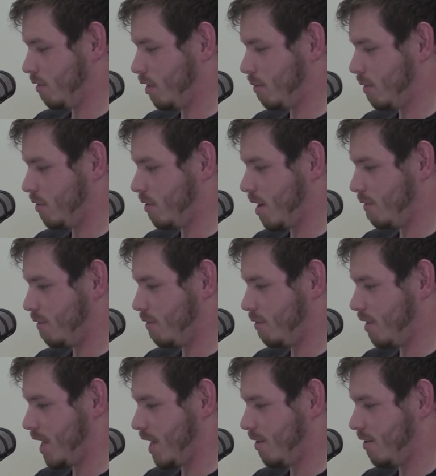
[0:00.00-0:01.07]
Lost my train of
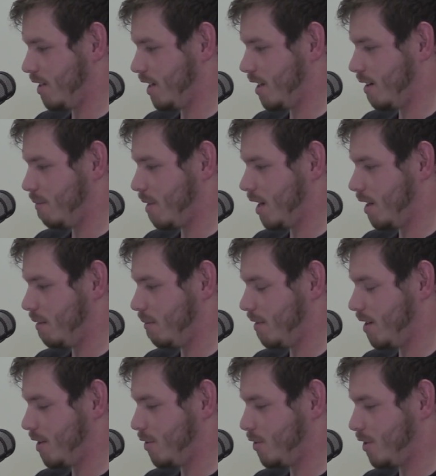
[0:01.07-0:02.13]
thought. Hang on, I get it back in a
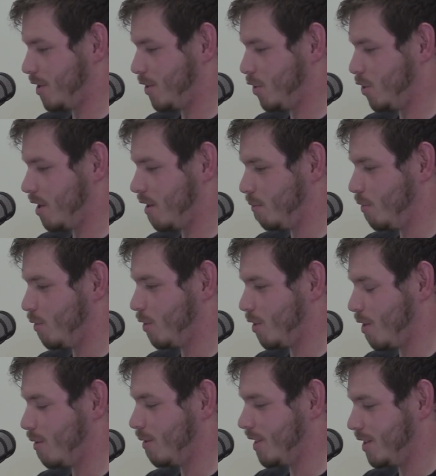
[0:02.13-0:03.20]
minute. I just got to shove more
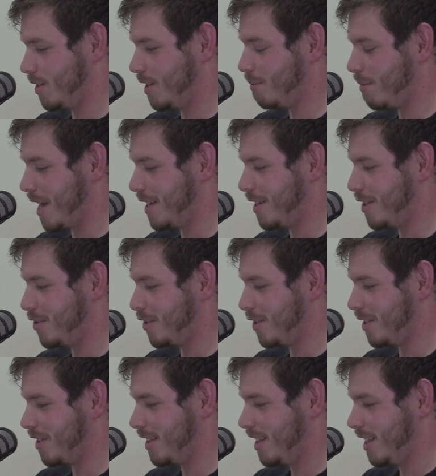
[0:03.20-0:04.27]
coal into the brain
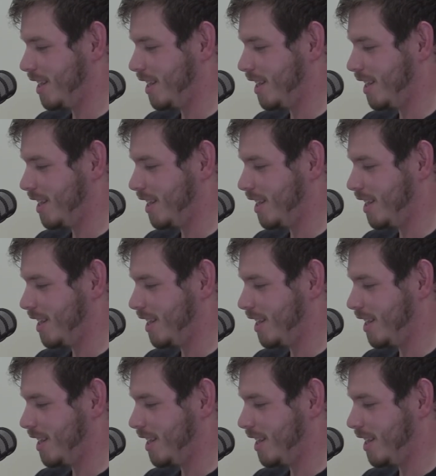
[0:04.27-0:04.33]
engine.